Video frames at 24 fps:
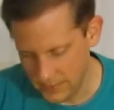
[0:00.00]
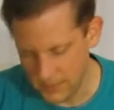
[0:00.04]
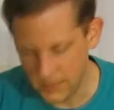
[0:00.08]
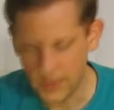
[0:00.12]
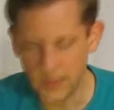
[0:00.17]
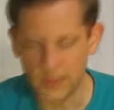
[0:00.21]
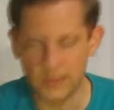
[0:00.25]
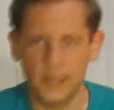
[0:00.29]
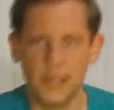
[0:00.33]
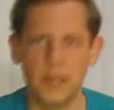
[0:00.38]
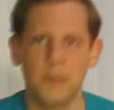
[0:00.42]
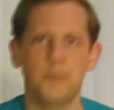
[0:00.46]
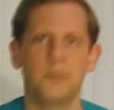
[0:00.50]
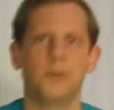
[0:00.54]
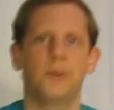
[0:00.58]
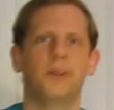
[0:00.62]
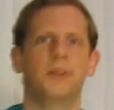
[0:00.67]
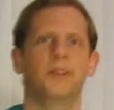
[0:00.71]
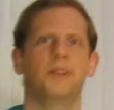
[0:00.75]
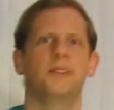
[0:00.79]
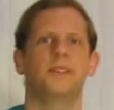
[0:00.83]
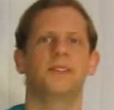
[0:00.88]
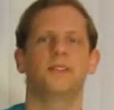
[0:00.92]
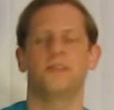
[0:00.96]
The label
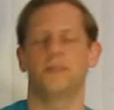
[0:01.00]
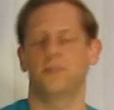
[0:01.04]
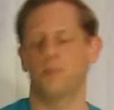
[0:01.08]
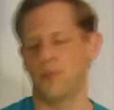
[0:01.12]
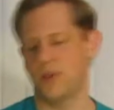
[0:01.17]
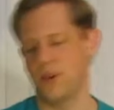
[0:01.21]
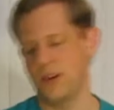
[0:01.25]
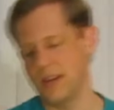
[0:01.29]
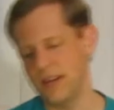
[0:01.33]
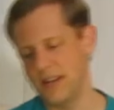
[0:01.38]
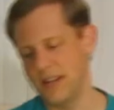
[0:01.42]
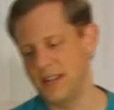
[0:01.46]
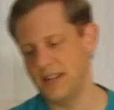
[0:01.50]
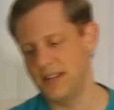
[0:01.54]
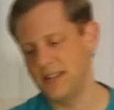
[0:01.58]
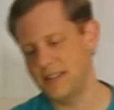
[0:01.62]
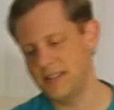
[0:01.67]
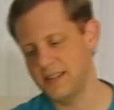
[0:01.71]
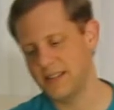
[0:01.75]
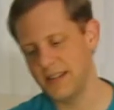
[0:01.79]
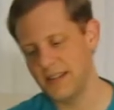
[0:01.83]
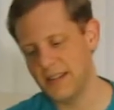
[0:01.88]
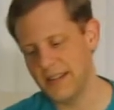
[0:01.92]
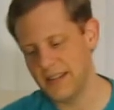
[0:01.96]
on this is pretty neat.
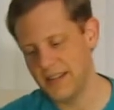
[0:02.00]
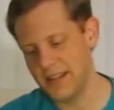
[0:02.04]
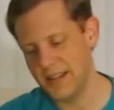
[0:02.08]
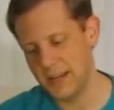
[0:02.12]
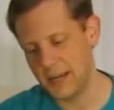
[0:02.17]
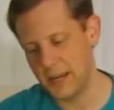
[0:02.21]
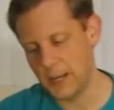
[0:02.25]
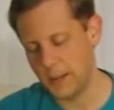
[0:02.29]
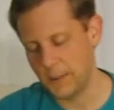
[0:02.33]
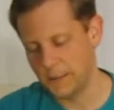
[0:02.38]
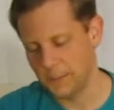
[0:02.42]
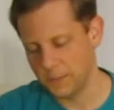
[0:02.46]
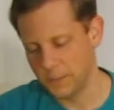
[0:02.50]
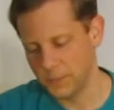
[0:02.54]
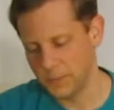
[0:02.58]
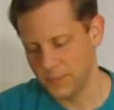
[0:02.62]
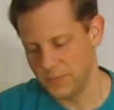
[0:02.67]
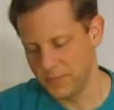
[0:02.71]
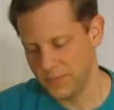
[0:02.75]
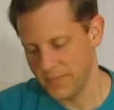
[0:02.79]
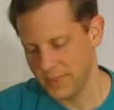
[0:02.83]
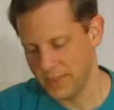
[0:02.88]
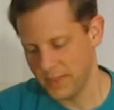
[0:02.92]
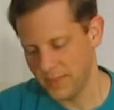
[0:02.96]
It's got a, uh,
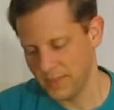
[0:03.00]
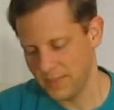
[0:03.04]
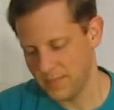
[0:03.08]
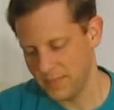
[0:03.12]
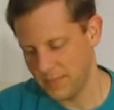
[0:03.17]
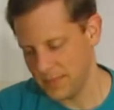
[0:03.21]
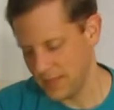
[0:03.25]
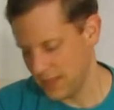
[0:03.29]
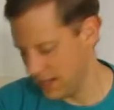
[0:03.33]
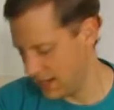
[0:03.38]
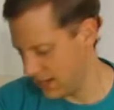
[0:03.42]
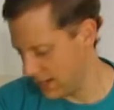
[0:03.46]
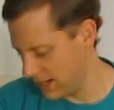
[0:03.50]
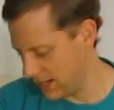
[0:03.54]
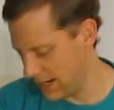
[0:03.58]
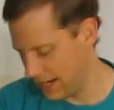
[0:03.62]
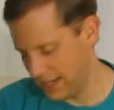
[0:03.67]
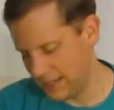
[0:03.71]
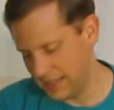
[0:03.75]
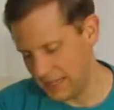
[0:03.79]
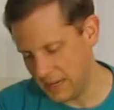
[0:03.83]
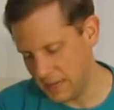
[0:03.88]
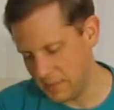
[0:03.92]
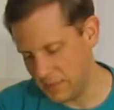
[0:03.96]
a
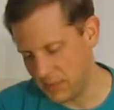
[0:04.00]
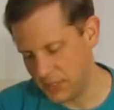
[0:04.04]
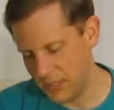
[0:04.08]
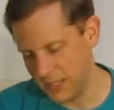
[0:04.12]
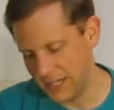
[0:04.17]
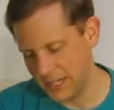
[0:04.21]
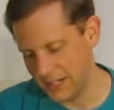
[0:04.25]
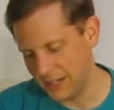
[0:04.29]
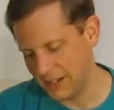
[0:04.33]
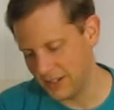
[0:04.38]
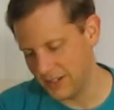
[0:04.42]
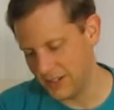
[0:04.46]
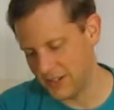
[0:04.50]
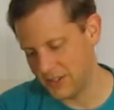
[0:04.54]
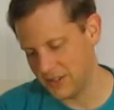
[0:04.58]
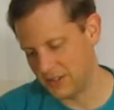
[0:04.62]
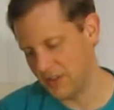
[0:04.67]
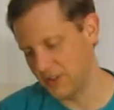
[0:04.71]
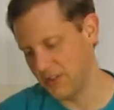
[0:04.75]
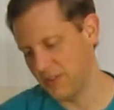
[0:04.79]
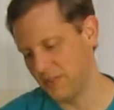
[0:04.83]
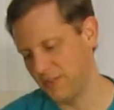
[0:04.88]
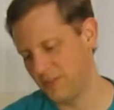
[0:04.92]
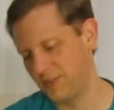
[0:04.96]
jai alai player
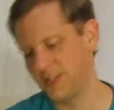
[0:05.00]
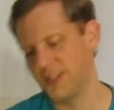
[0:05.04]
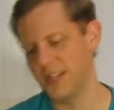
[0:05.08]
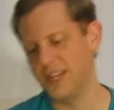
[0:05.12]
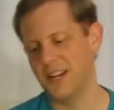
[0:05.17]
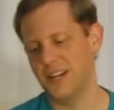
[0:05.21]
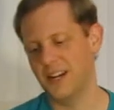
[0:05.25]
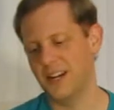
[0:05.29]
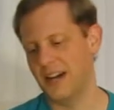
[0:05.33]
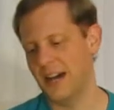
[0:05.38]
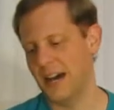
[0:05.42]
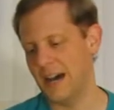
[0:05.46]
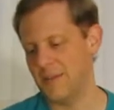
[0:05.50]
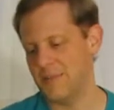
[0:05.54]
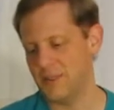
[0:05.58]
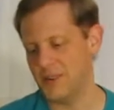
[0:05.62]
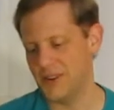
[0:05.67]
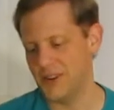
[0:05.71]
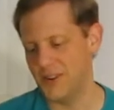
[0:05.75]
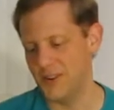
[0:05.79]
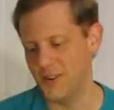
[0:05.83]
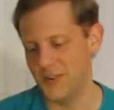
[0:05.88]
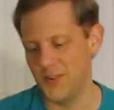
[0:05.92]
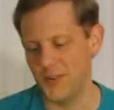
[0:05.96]
sort of flinging a hop
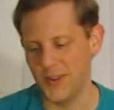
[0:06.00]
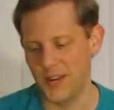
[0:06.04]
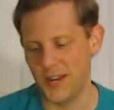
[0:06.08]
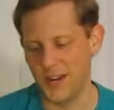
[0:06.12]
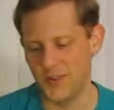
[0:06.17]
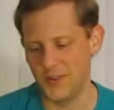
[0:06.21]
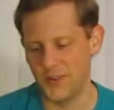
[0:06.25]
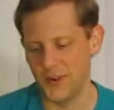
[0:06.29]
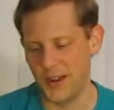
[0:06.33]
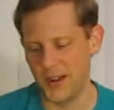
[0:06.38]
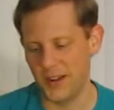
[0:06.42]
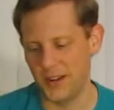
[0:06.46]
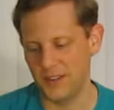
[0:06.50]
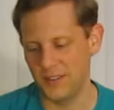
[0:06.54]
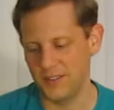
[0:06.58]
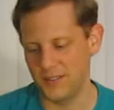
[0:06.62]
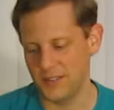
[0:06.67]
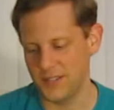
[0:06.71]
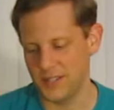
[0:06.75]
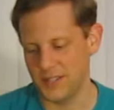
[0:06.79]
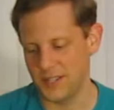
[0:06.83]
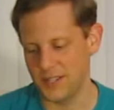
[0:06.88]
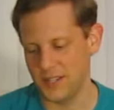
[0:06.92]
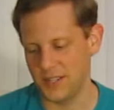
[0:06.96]
cone out, out of
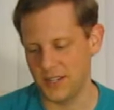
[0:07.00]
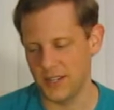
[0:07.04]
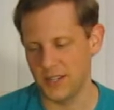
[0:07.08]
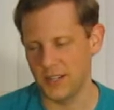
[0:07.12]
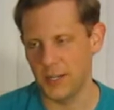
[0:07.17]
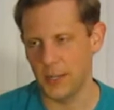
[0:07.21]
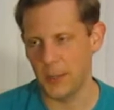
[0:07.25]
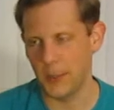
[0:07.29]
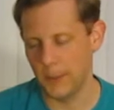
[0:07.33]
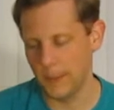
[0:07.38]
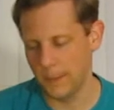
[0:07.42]
his, uh,